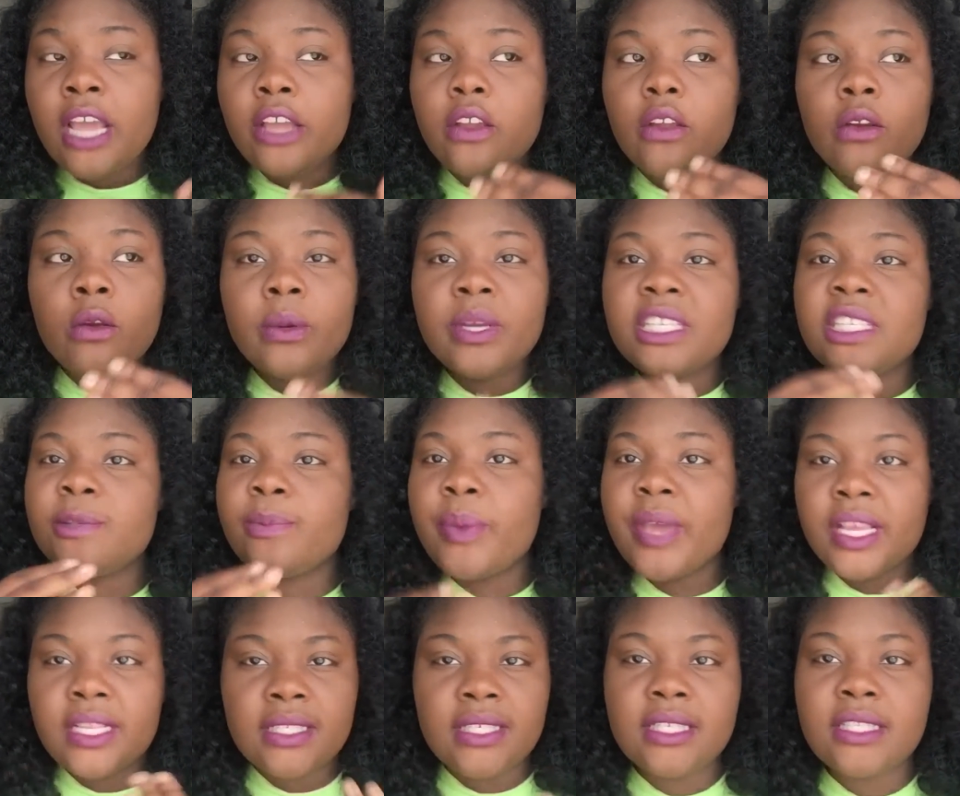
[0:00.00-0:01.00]
you don't
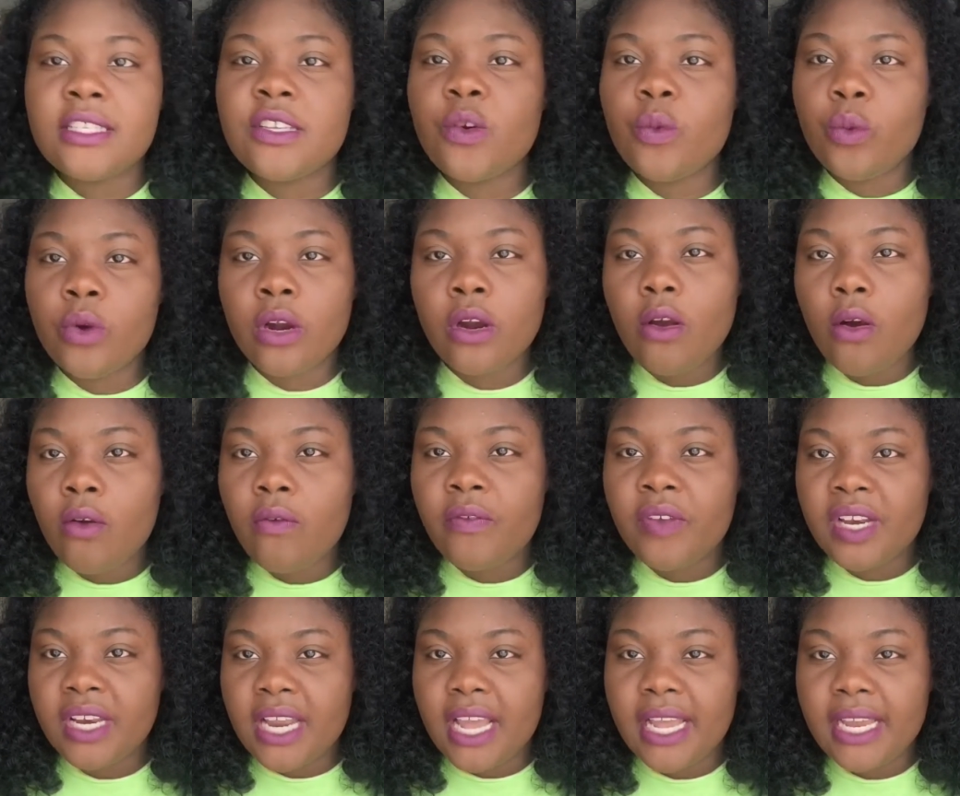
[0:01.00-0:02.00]
expect it to work
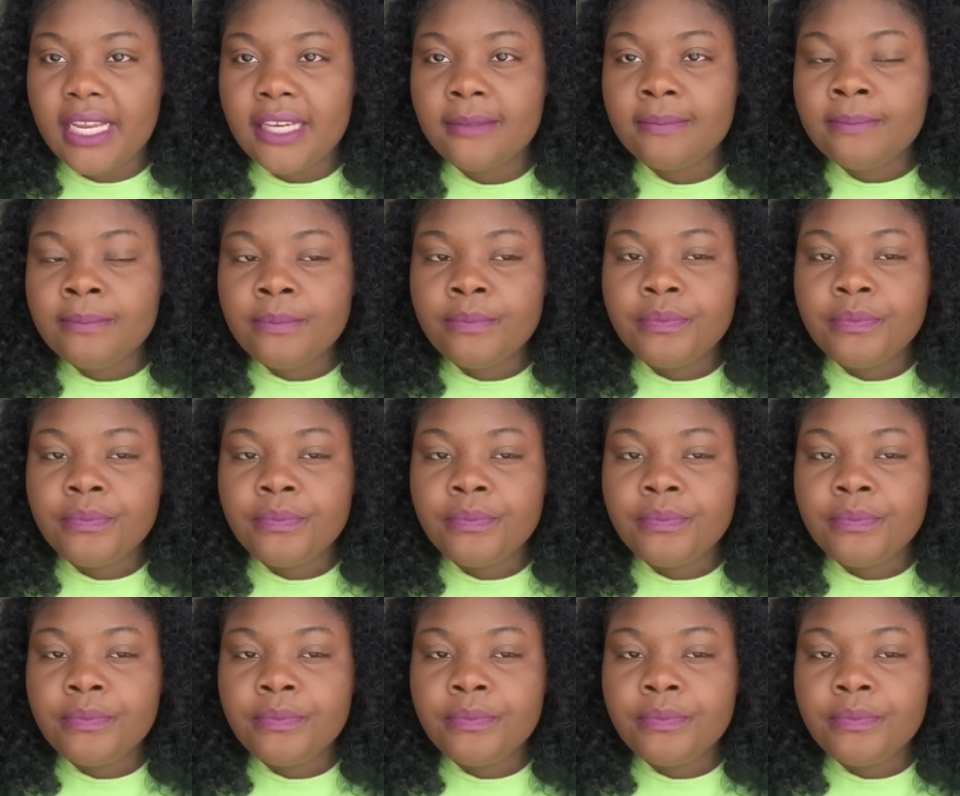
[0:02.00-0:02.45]
overnight